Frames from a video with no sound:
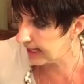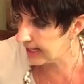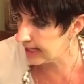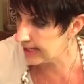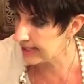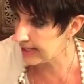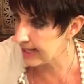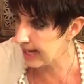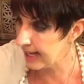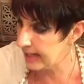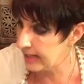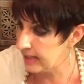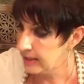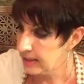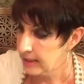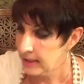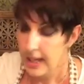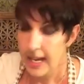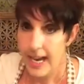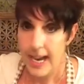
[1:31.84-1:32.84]
Like I said,
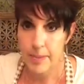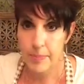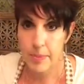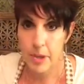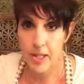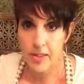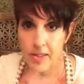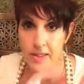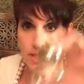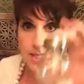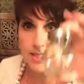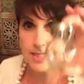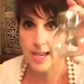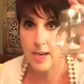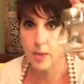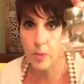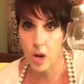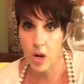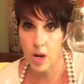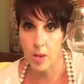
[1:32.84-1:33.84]
I bought these
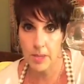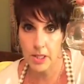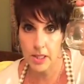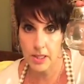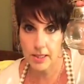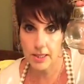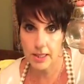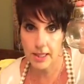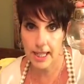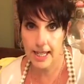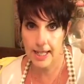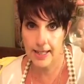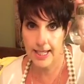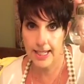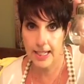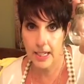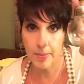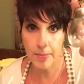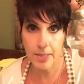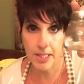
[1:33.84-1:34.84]
at Walmart today.
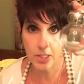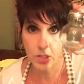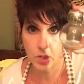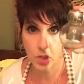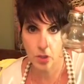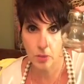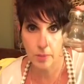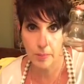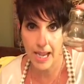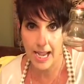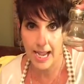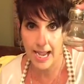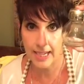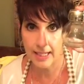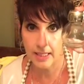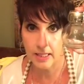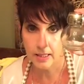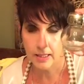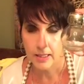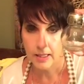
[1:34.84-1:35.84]
They come in a two
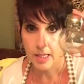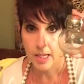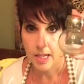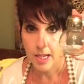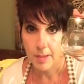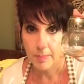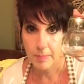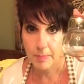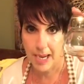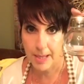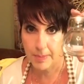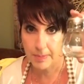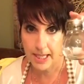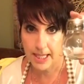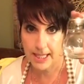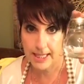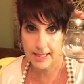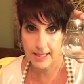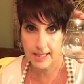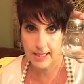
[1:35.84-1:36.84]
pack my
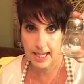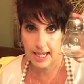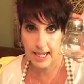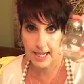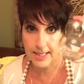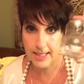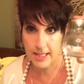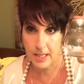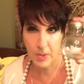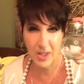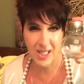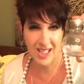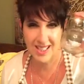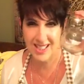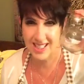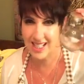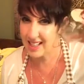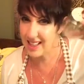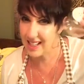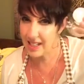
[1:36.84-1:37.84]
mainstays. I want to
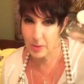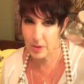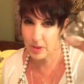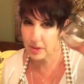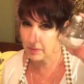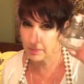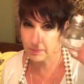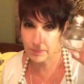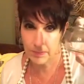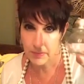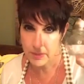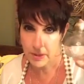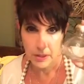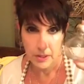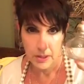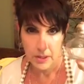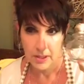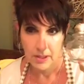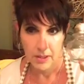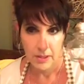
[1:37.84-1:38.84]
say they were
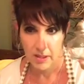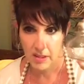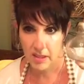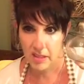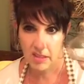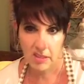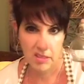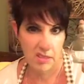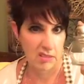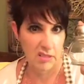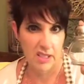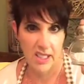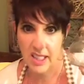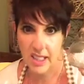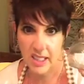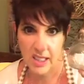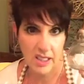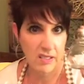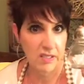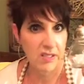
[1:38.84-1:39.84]

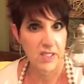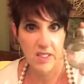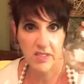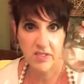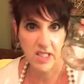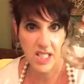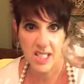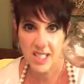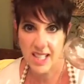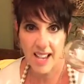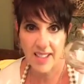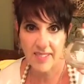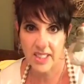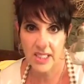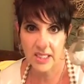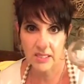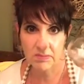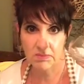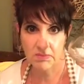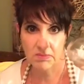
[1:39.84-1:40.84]

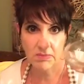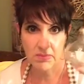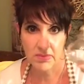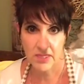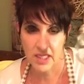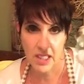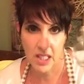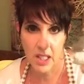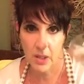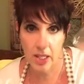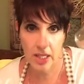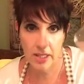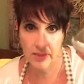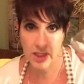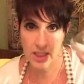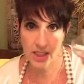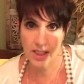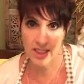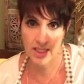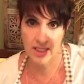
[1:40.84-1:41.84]
357, you know how
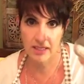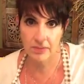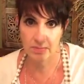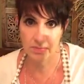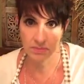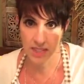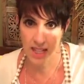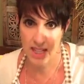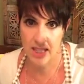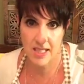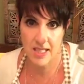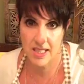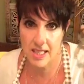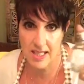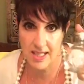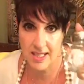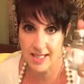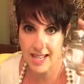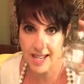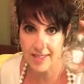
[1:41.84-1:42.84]
everything ends
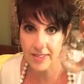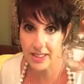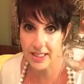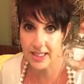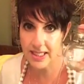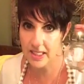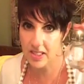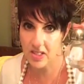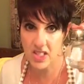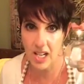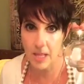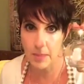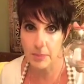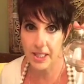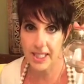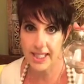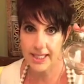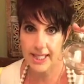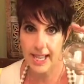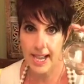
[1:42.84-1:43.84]
in a seven there, something
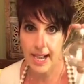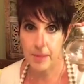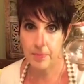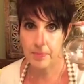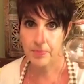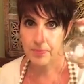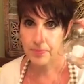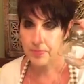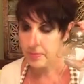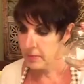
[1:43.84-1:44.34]
like that.